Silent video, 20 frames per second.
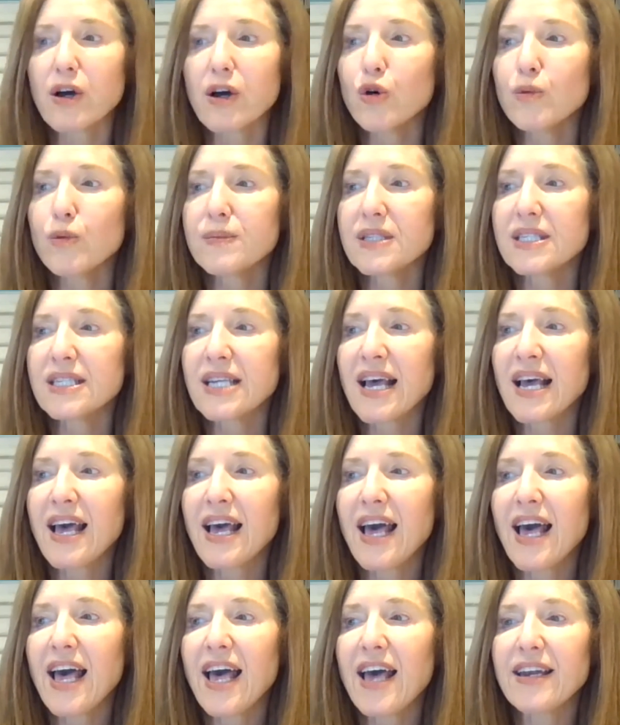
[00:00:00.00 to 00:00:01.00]
Homes
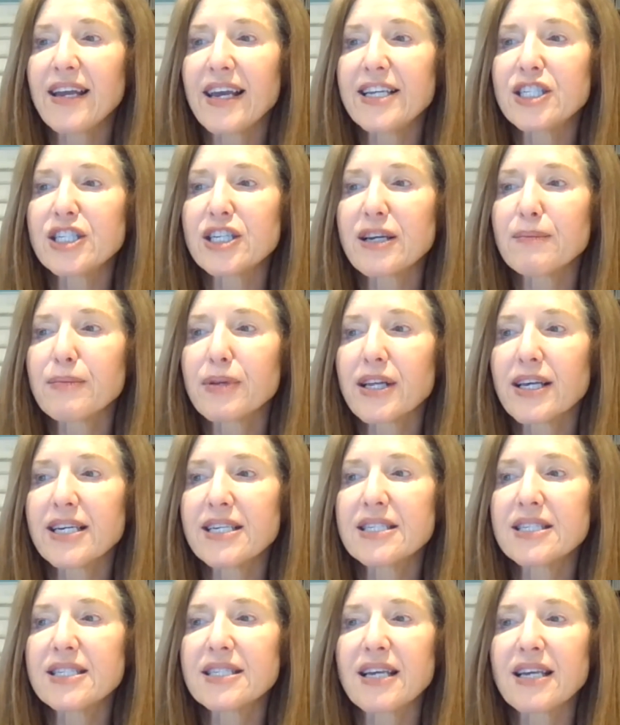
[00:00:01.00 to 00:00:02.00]
and Aging in
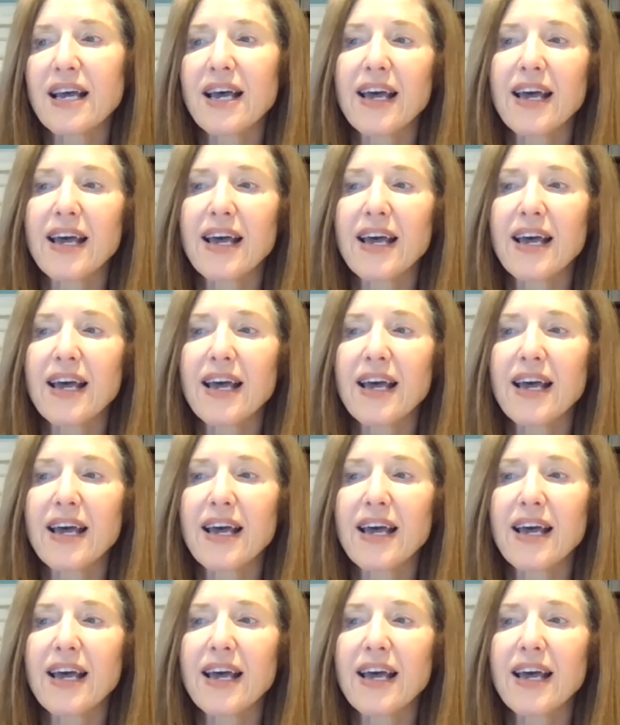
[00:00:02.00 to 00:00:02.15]
Place,